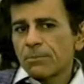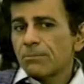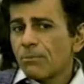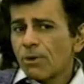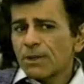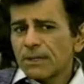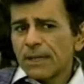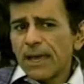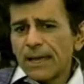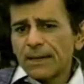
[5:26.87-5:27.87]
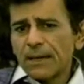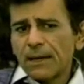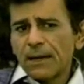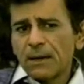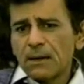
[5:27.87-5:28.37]
But more than that,
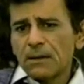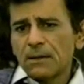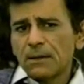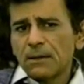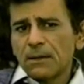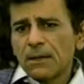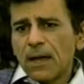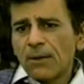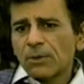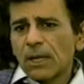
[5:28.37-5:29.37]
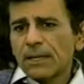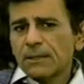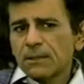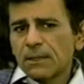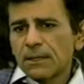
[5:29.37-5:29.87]
I would
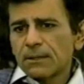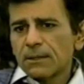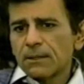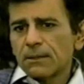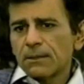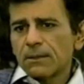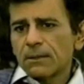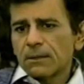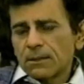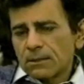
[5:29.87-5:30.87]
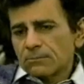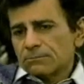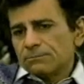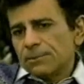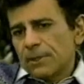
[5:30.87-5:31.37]
like to think that
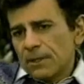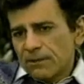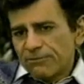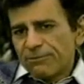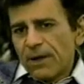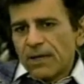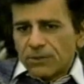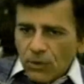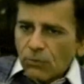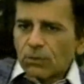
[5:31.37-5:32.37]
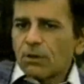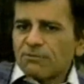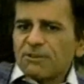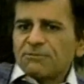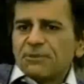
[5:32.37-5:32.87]
if I don't look
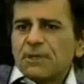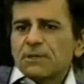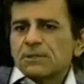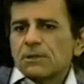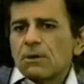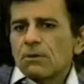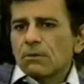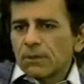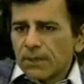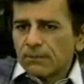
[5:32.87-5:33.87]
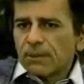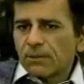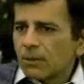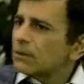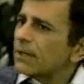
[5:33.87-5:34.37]
50 years old
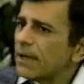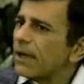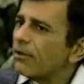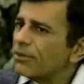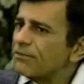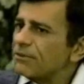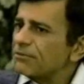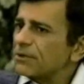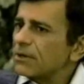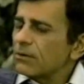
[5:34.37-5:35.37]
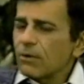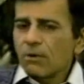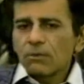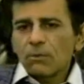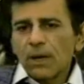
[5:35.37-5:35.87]
and look like a healthy
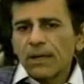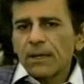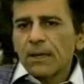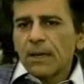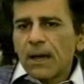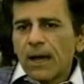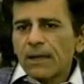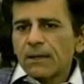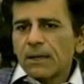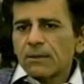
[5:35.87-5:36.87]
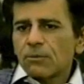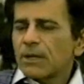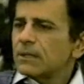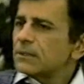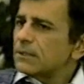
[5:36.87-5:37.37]
50-year-old, why, I
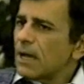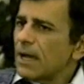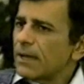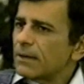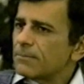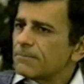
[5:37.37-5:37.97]
credit it to diet.